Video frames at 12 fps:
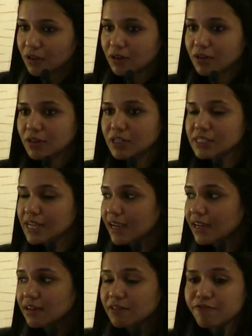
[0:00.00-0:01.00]

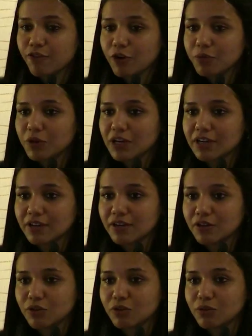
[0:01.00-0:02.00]
designed and formulated
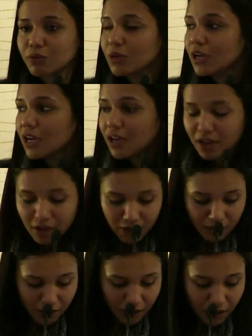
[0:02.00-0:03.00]
to
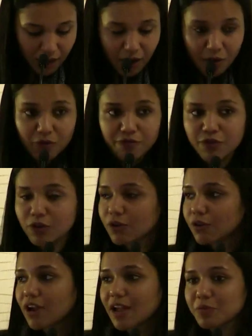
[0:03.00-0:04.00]
allow for
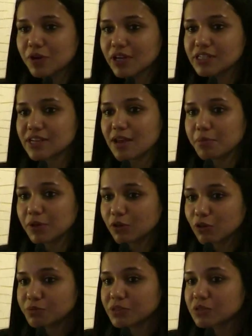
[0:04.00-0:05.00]
chimerized
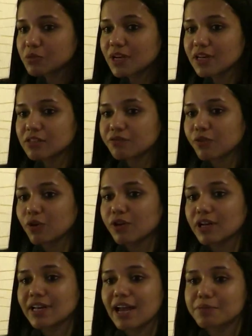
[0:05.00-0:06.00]
epitopes as well as for
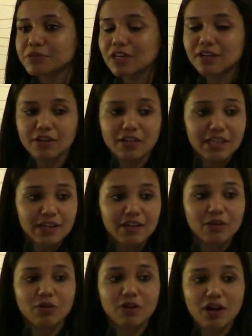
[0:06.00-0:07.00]
encapsulated DNA
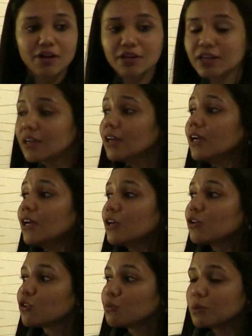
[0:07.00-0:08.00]
or RNA
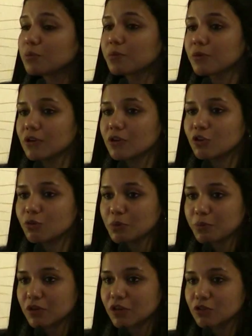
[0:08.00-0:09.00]
to be
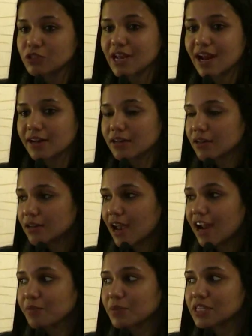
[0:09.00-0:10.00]
produced and
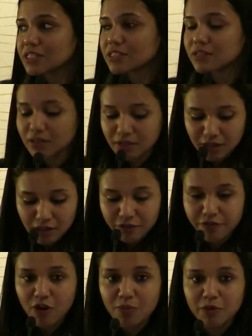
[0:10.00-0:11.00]
administered in the
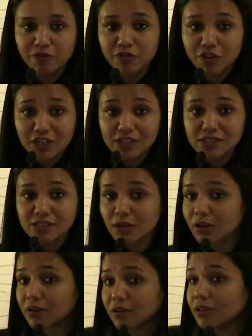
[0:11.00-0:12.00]
form of drinks,
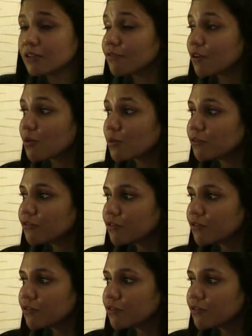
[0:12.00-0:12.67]
in the form of